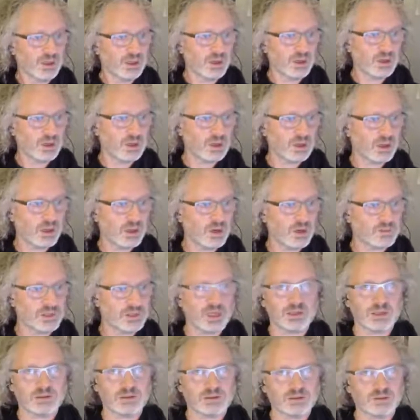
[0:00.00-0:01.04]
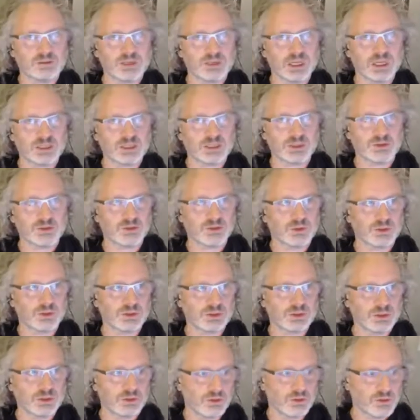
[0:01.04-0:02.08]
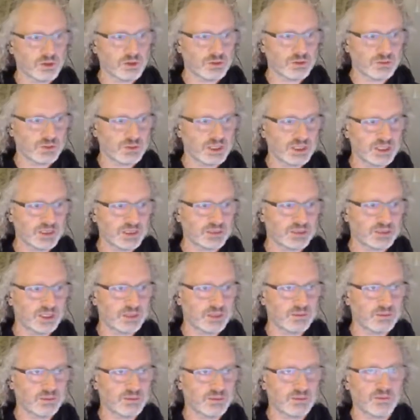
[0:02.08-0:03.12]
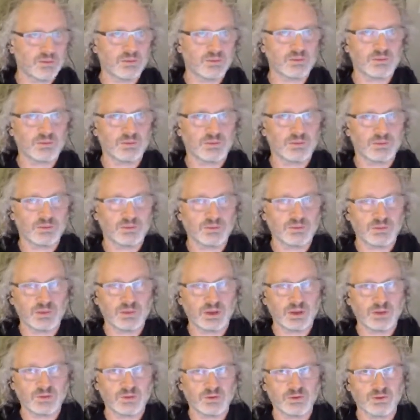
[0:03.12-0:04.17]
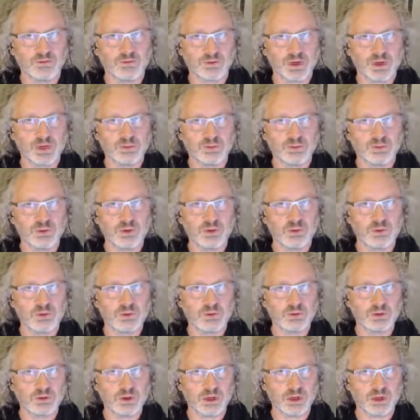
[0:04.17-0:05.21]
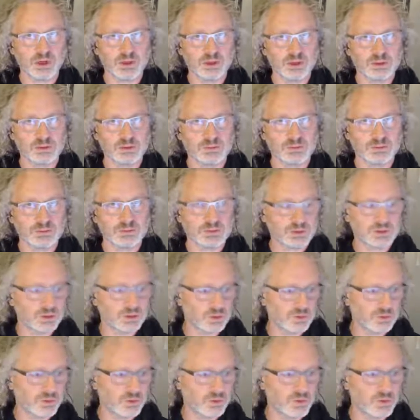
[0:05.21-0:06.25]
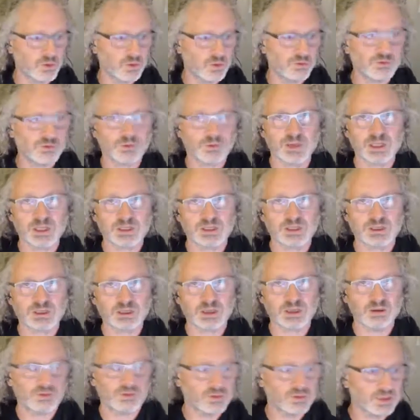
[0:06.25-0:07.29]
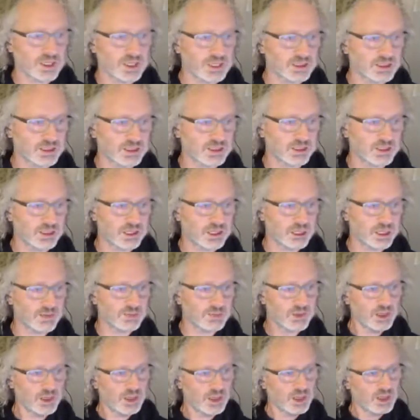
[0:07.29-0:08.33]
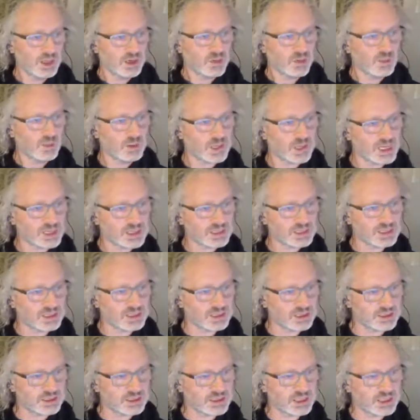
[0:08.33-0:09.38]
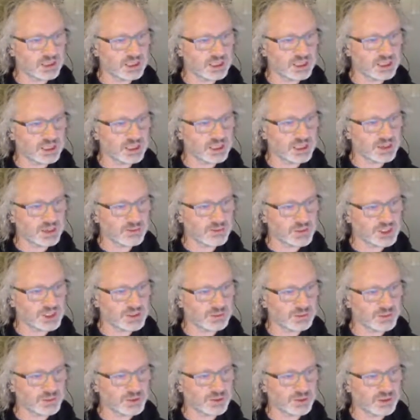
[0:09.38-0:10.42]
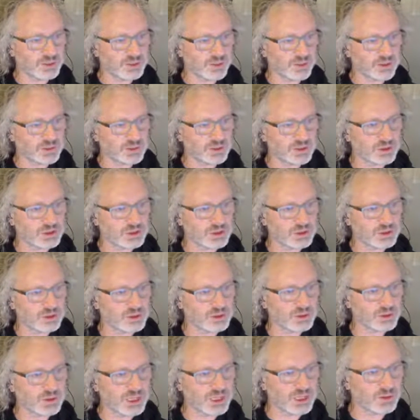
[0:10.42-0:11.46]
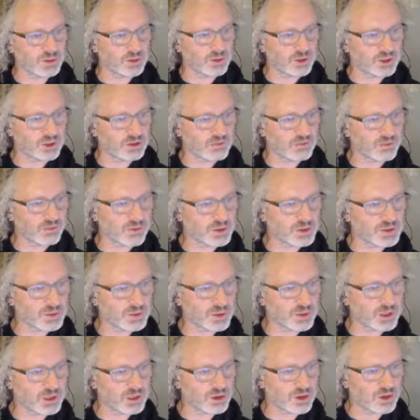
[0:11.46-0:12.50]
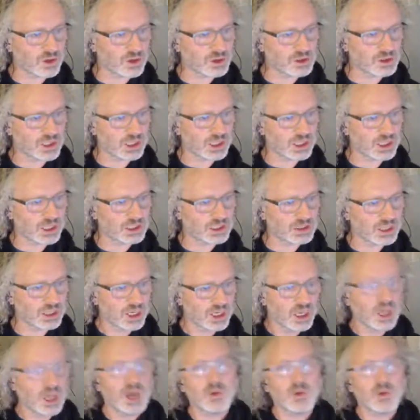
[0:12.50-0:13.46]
I hope that answers your question, Laurent. Please feel free to put more information in there if it doesn't. Will Anderson, is there any collaboration between the PubSweet journals related work and the folks working on OwnJS?